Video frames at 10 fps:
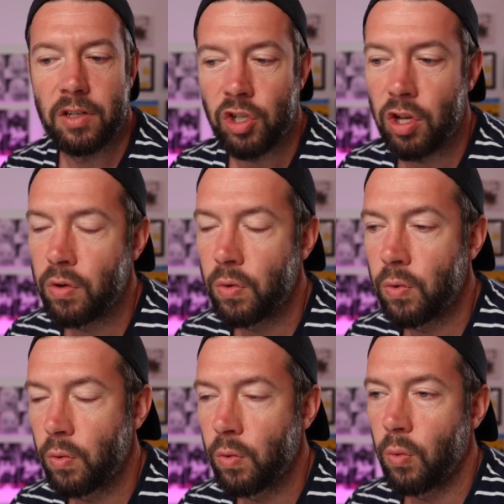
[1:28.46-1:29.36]

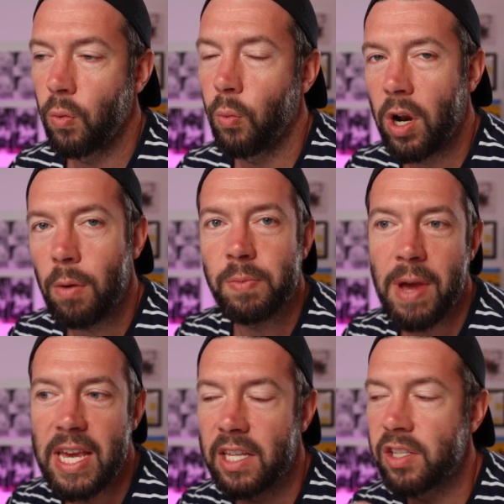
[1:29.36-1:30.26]
So when I was
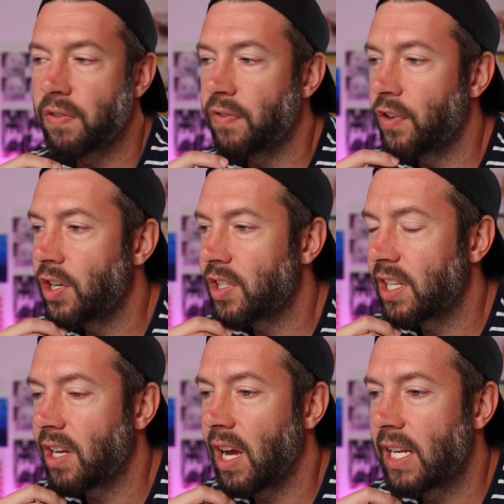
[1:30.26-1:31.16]
making this, the first
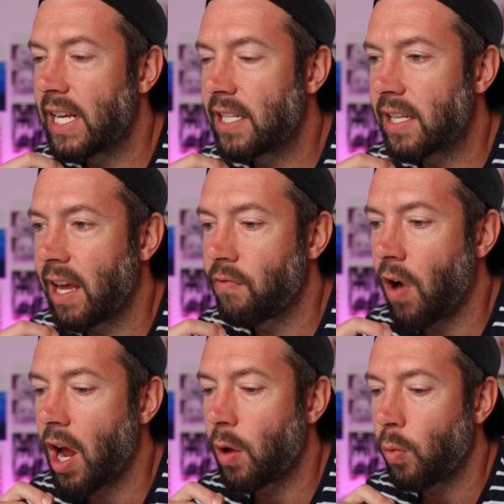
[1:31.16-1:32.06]
thing that I needed to get
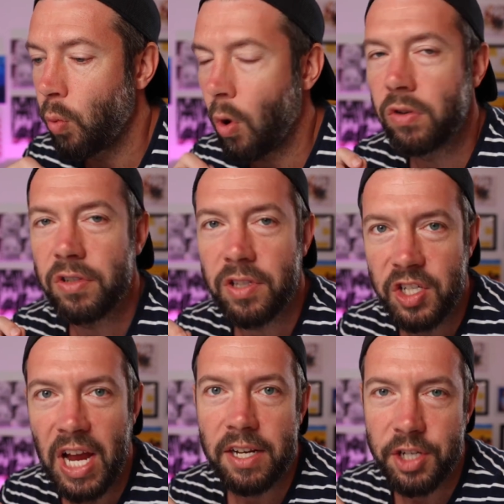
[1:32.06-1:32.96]
right was
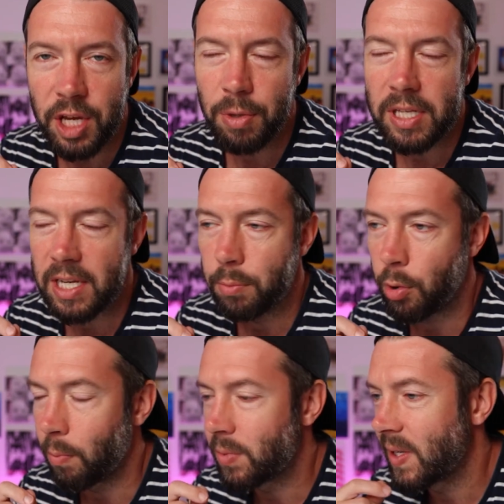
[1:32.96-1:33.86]
the ChatGPT
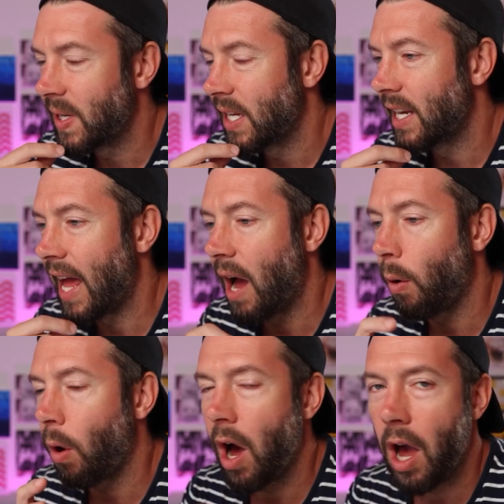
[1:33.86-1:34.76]
prompt.
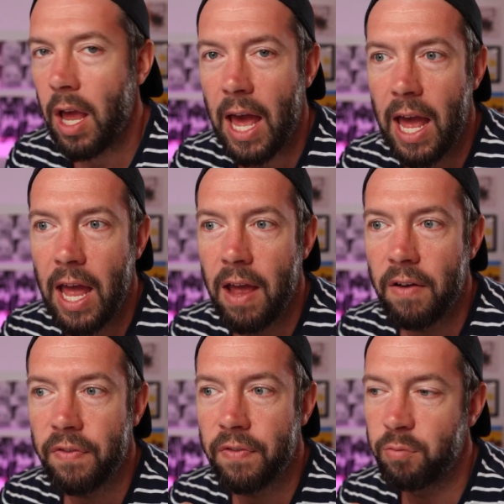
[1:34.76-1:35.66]
Now, I
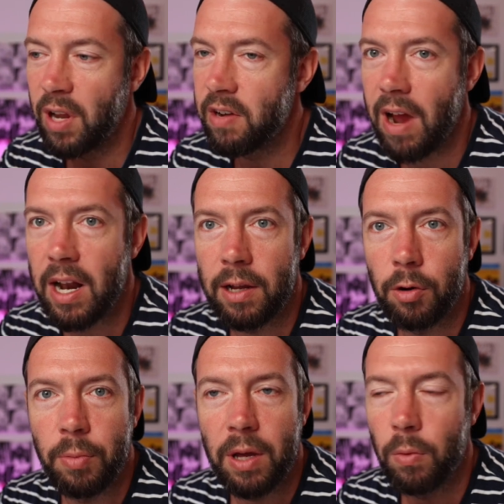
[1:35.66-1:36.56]
have played around a
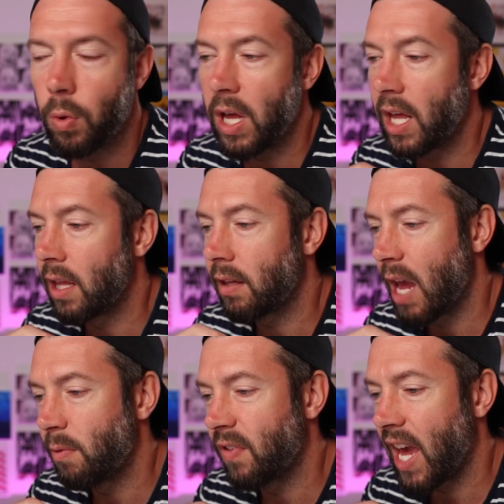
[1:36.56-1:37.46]
little bit with
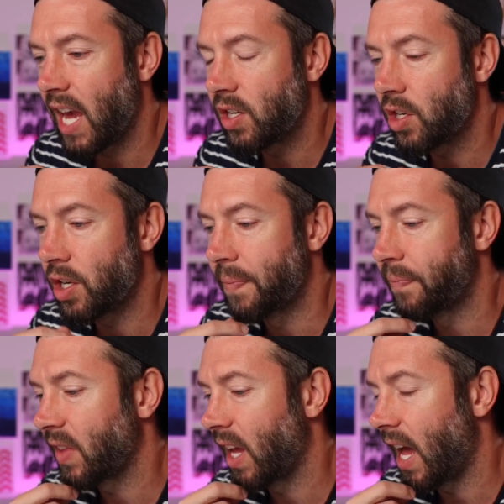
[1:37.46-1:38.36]
gamification
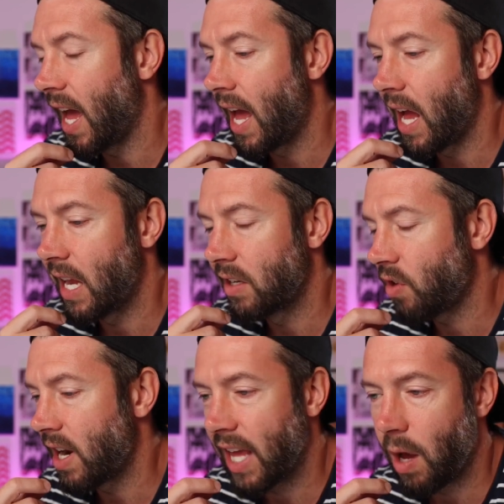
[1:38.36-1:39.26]
and
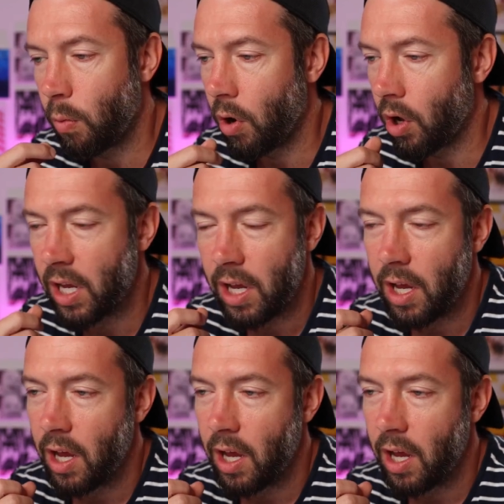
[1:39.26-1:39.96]
trying to get one,